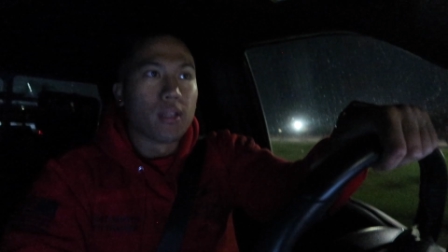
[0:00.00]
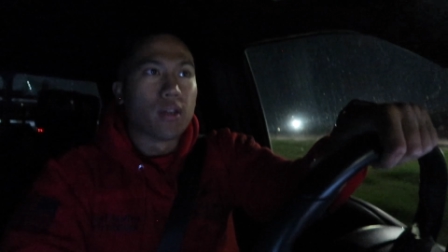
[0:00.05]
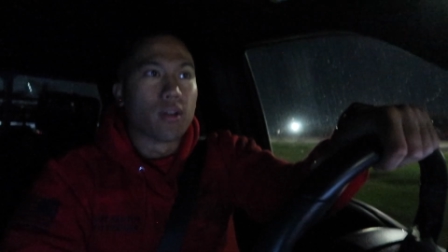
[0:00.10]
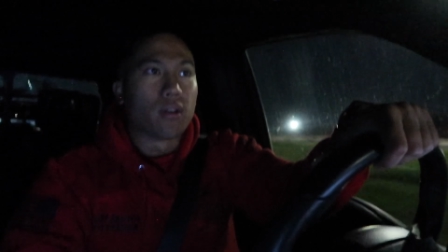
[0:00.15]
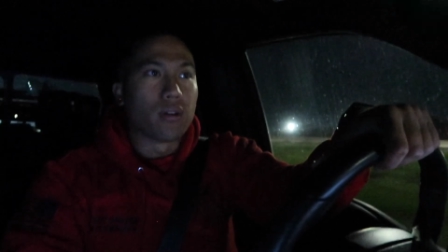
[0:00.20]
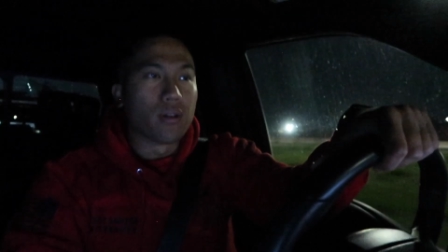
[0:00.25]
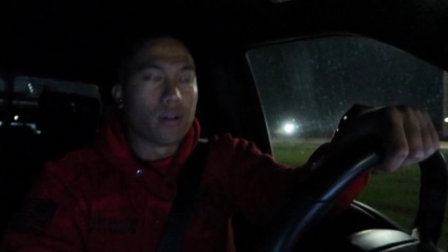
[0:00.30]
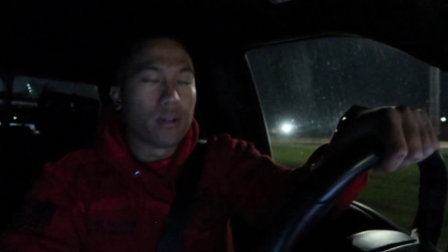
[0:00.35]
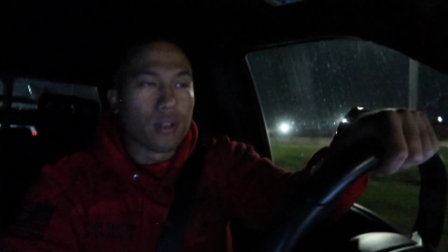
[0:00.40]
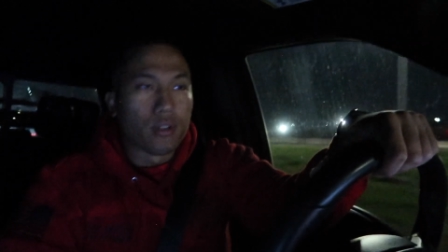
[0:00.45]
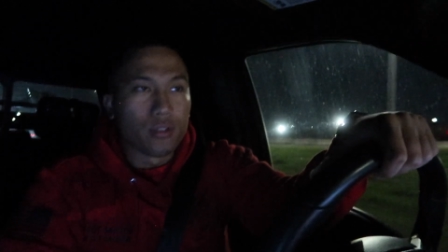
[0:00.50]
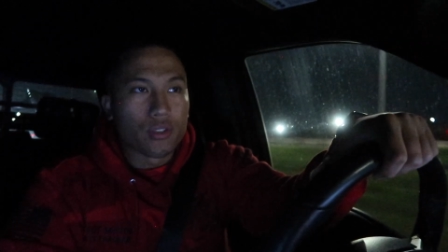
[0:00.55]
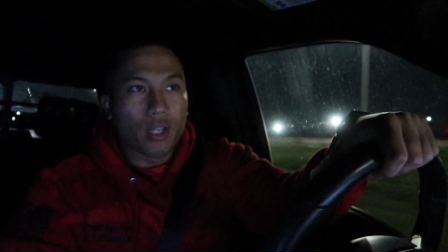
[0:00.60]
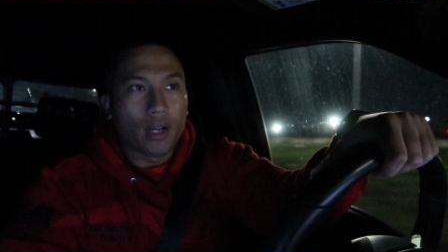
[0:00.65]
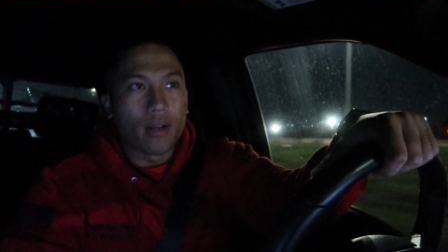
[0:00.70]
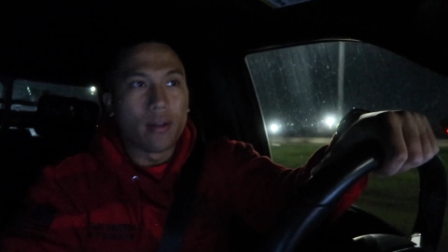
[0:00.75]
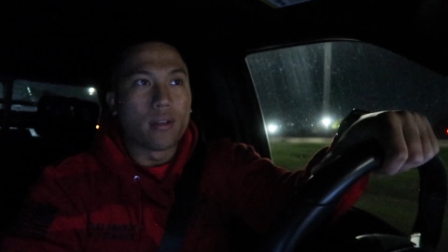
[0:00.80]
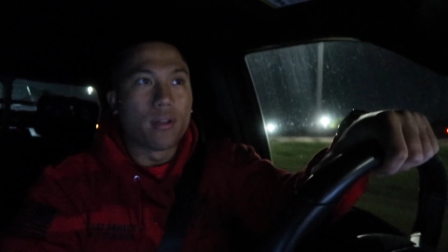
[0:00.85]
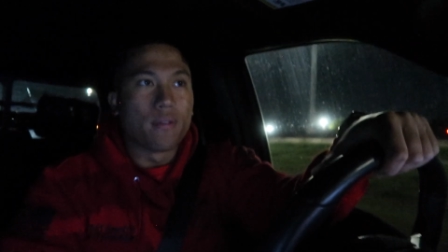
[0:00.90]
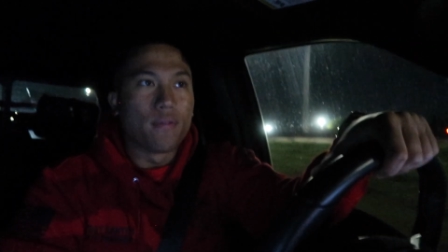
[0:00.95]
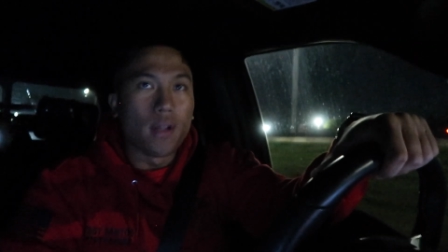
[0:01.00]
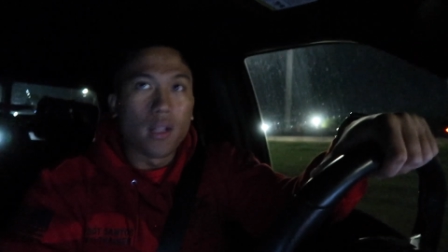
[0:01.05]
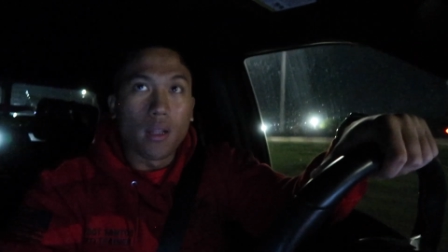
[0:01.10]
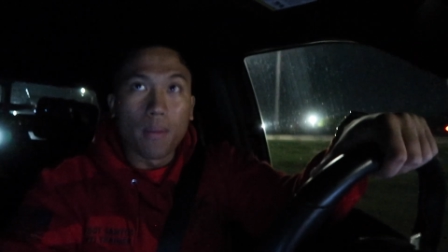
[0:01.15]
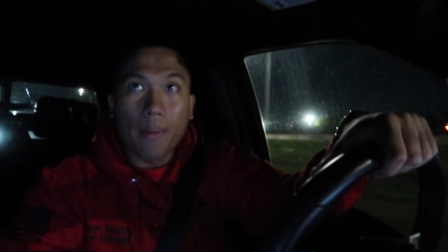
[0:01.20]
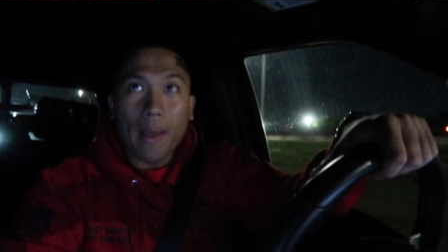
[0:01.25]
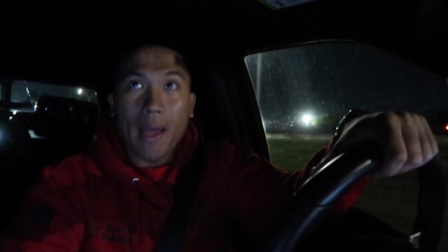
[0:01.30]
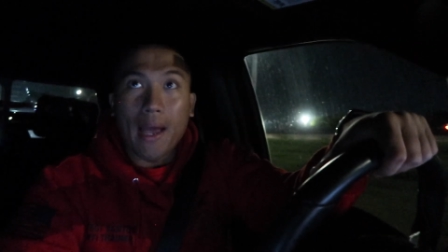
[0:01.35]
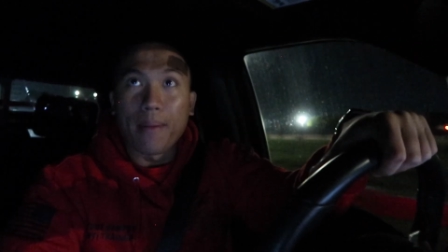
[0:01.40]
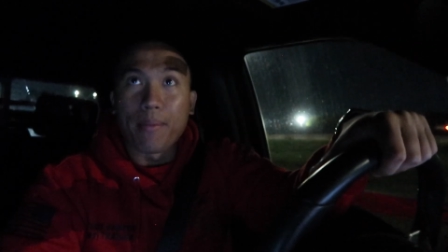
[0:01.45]
you're trying to
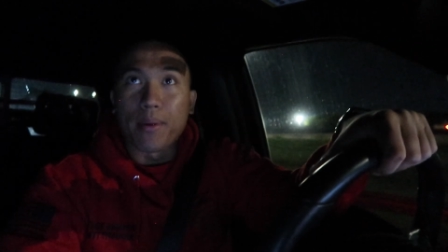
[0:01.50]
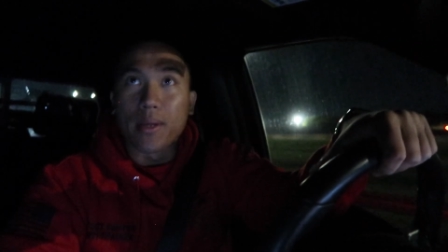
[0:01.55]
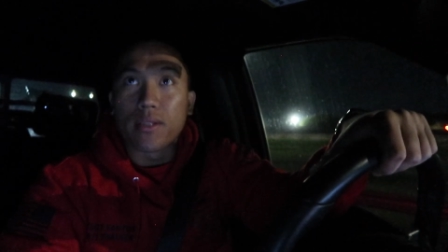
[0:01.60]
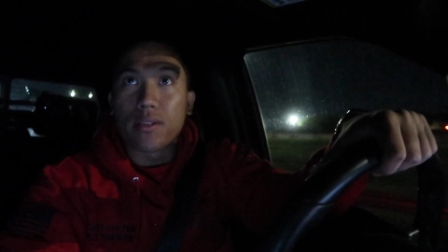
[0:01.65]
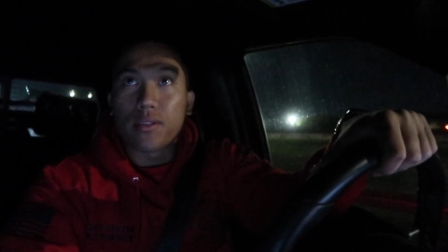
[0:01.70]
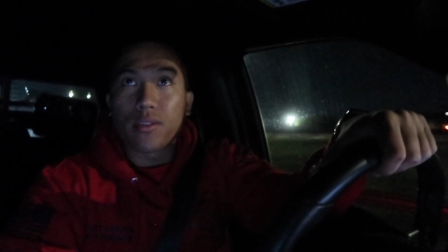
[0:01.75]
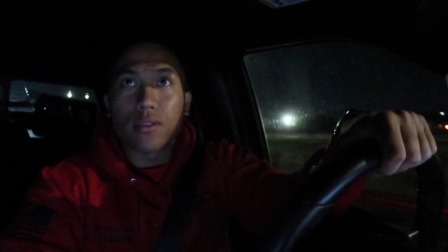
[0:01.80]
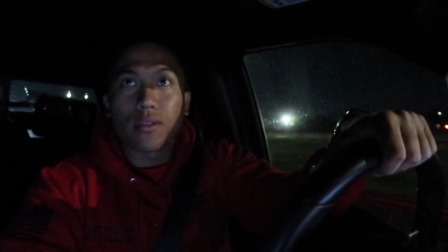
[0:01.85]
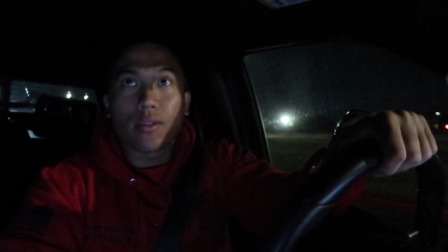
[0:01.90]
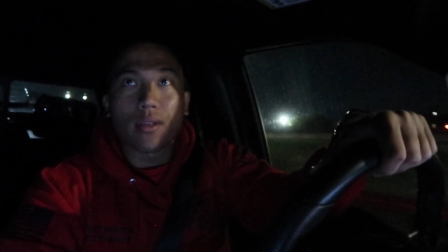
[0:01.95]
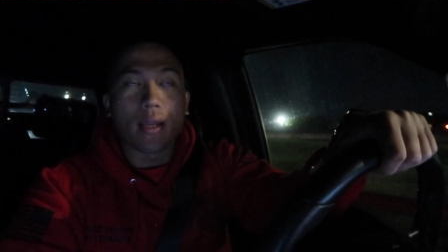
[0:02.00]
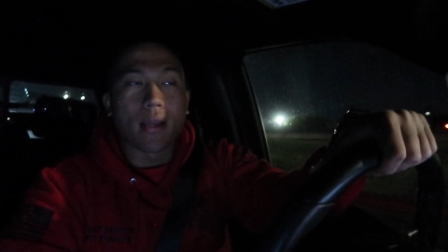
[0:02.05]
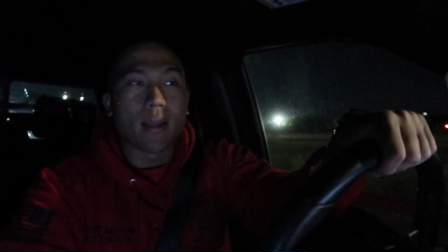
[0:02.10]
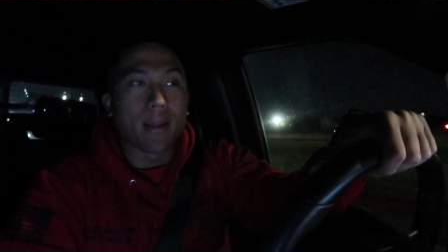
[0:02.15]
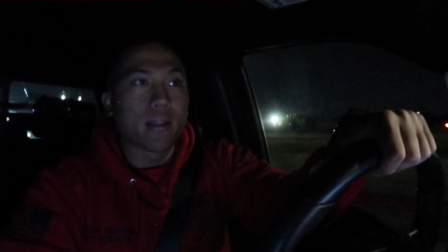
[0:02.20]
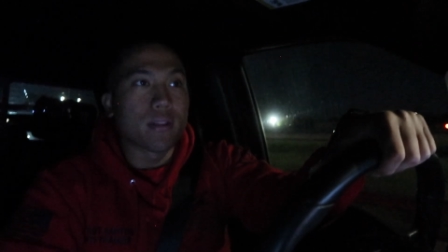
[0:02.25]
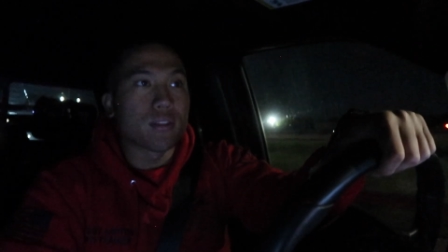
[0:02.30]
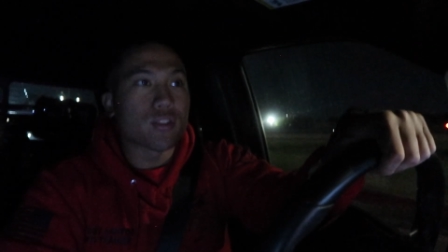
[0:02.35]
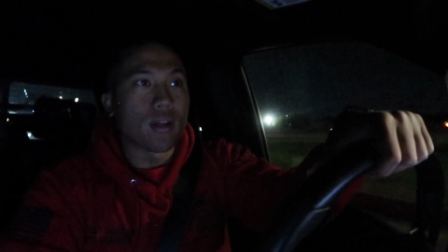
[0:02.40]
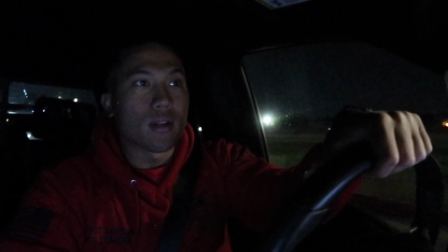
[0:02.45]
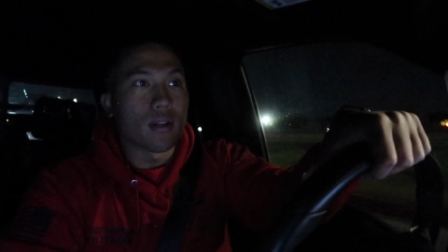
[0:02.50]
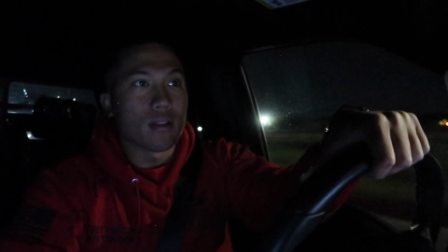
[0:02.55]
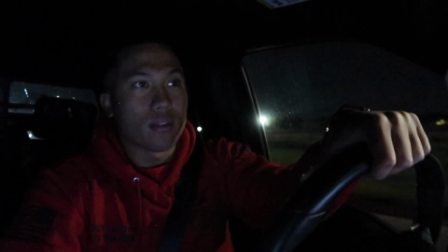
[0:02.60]
develop habits and trying